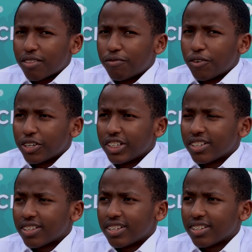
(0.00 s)
Earth
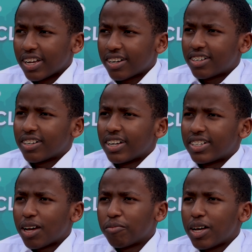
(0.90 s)
Voyager, there's like a
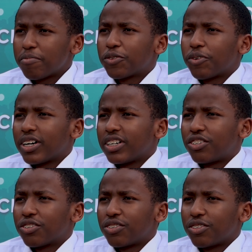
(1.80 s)
time lapse where
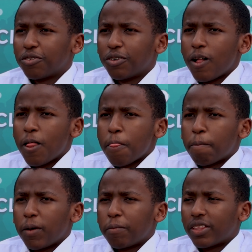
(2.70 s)
it shows you
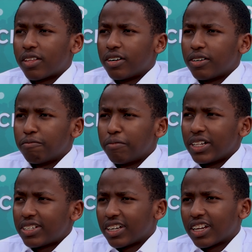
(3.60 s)
maybe the
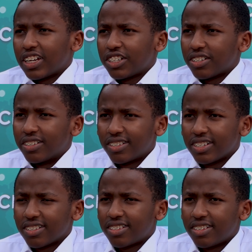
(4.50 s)
melting glaciers
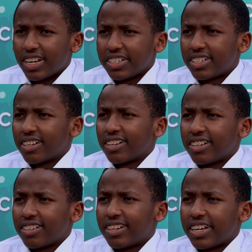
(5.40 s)
since
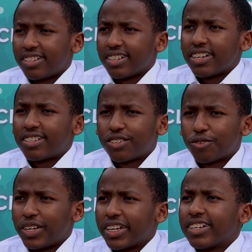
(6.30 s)
1998
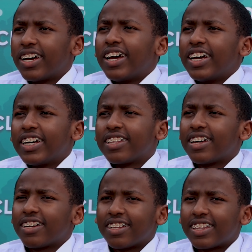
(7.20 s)
to date.
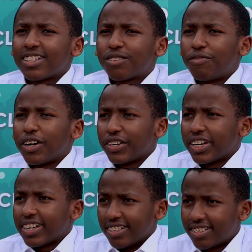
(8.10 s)
That, that's very
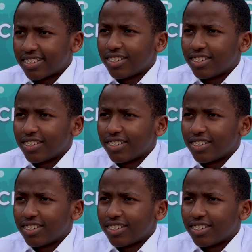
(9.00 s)
nice.